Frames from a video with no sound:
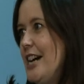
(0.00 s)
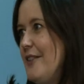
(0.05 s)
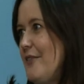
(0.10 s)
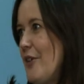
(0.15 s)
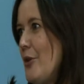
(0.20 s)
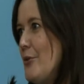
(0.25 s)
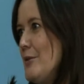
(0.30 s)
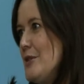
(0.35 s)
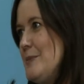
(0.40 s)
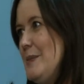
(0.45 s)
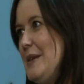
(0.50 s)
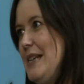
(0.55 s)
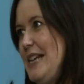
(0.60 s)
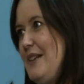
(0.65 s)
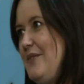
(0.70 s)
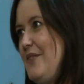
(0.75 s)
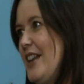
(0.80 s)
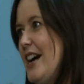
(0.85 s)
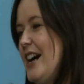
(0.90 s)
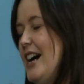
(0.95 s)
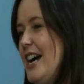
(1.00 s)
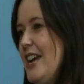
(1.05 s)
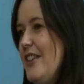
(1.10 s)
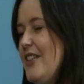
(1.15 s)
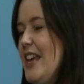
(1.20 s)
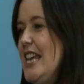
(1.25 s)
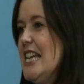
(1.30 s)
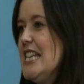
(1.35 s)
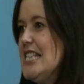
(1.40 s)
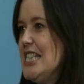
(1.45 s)
I've always believed that. I
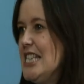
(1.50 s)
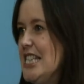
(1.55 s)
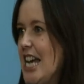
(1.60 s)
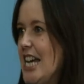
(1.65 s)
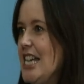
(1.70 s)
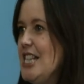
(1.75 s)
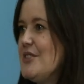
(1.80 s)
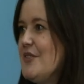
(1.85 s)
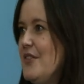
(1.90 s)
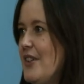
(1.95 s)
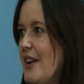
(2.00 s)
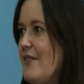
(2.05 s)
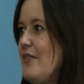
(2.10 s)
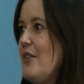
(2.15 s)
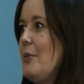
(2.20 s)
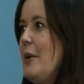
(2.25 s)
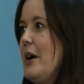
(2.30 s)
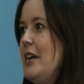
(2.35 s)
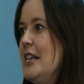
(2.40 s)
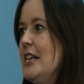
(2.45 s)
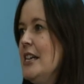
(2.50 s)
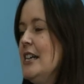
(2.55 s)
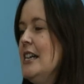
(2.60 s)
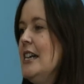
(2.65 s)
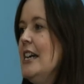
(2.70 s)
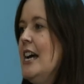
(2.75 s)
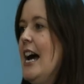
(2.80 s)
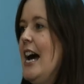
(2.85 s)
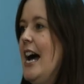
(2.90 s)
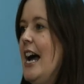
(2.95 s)
think it's nice for everyone
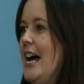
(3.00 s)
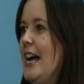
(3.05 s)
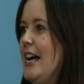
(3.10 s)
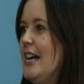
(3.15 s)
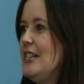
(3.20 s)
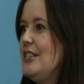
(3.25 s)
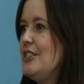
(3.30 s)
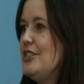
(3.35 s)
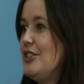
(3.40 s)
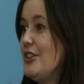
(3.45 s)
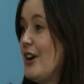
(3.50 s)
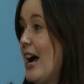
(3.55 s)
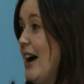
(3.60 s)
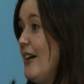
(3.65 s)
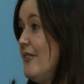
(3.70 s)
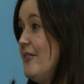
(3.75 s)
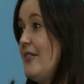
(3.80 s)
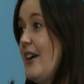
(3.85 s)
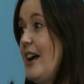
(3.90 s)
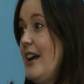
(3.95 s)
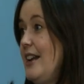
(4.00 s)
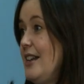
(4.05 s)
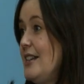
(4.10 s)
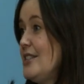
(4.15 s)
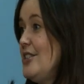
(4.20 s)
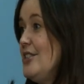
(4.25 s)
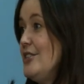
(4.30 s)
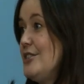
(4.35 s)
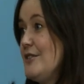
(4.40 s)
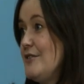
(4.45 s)
to have an
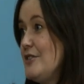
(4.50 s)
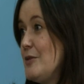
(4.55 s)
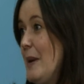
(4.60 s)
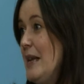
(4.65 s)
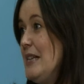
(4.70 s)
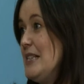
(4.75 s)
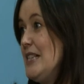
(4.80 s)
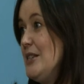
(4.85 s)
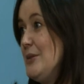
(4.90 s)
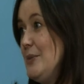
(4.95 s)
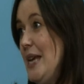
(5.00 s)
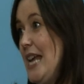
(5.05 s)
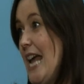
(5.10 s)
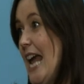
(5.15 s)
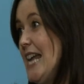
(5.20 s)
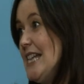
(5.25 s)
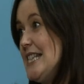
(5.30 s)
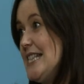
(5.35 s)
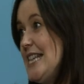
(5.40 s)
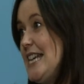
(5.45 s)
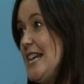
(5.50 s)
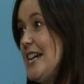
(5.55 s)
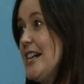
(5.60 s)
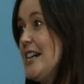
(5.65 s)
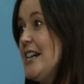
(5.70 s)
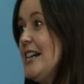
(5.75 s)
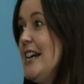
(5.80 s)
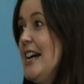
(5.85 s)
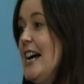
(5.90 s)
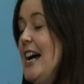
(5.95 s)
excuse of spending a weekend here.